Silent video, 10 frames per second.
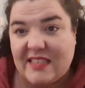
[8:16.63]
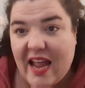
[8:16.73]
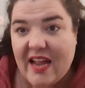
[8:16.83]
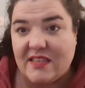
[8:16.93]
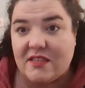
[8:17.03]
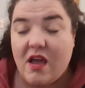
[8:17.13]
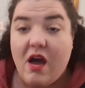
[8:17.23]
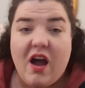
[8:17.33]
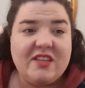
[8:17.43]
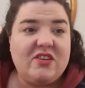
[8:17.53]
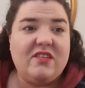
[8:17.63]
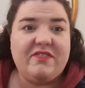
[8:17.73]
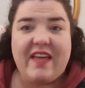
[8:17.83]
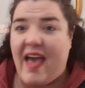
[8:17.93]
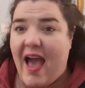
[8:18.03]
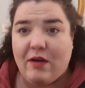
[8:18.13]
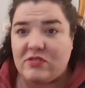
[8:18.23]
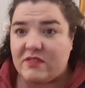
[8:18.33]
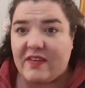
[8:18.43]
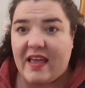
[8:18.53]
date. I don't know if they're
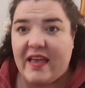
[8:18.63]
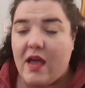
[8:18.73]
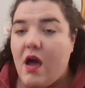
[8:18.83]
out of it.